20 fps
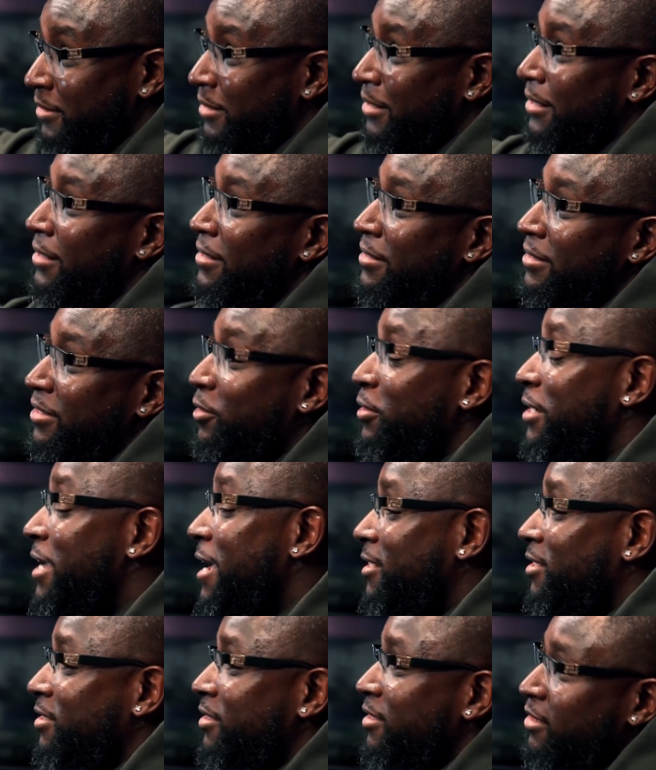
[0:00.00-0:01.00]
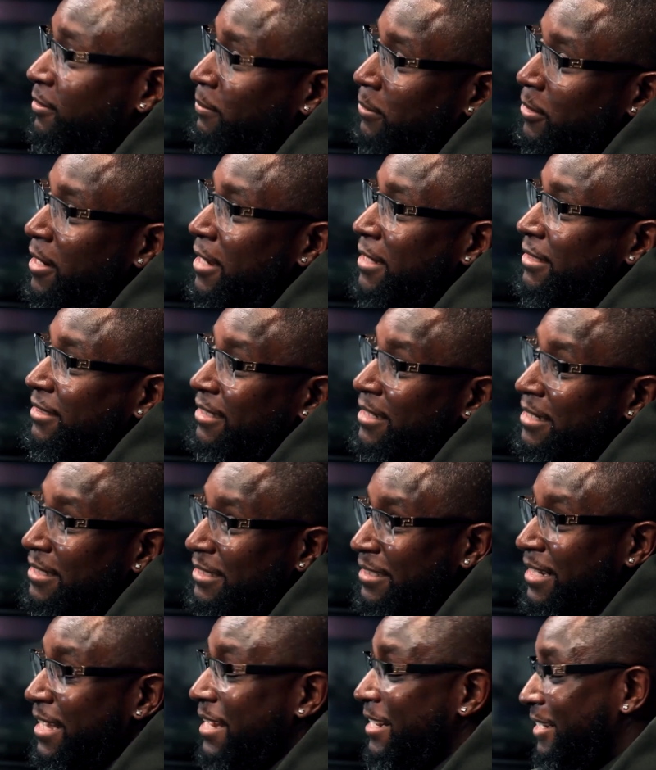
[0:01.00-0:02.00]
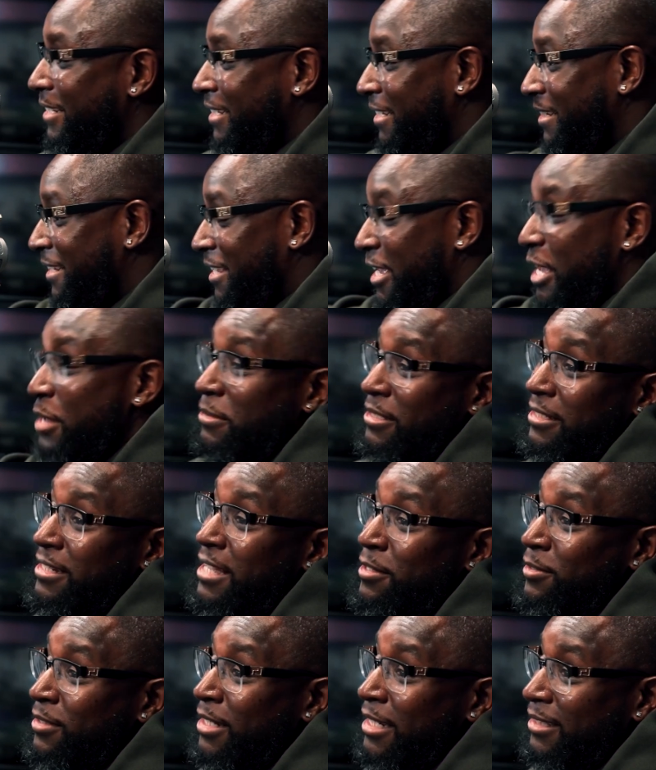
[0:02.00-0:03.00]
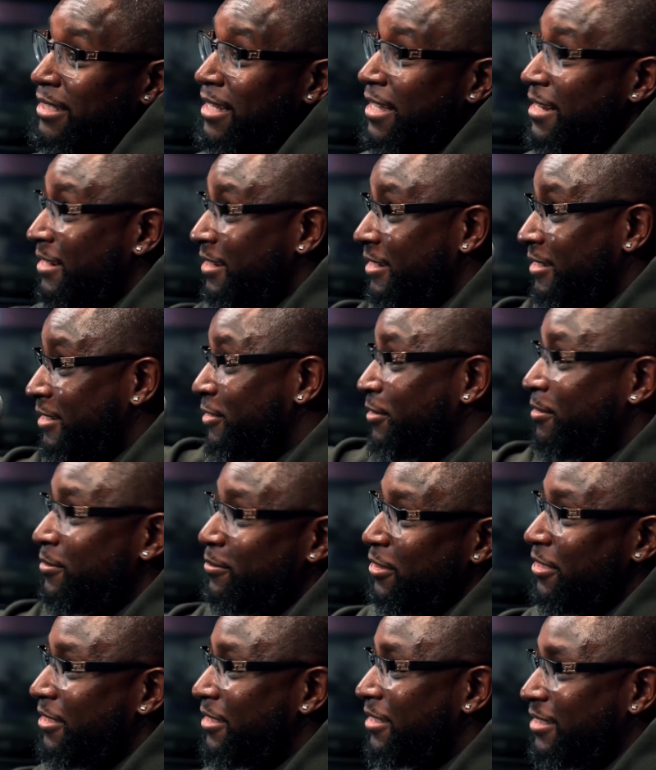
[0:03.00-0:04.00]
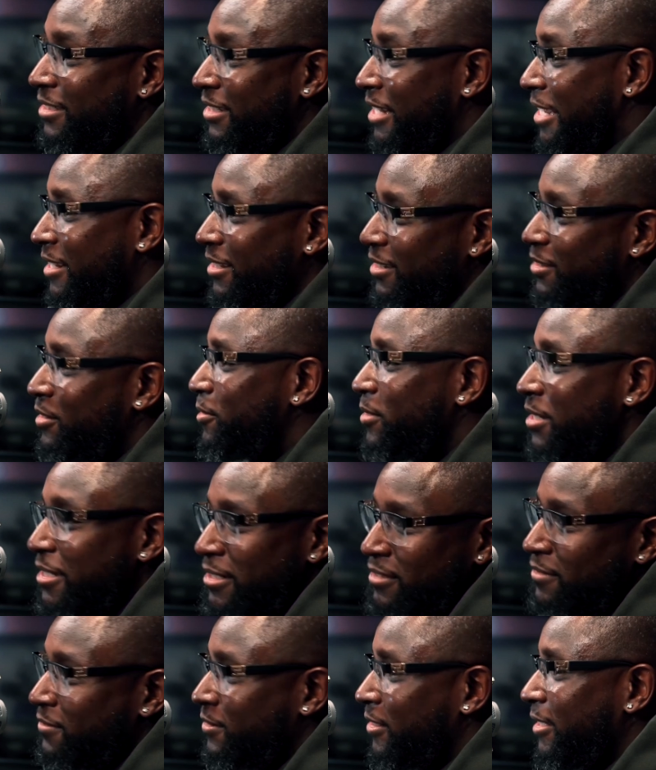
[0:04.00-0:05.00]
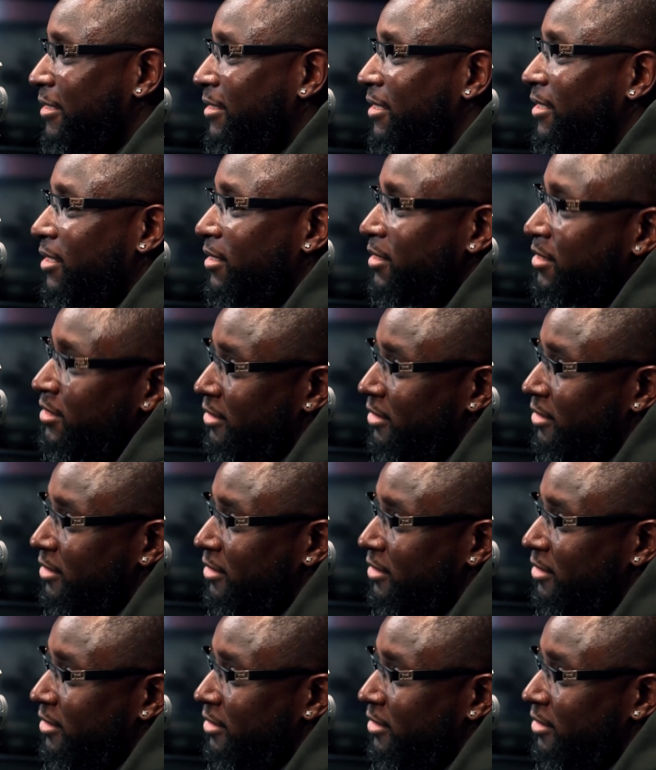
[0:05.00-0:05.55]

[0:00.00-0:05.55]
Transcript: Word. So it actually surprised us that it came together like that, and it was just like cohesive like that.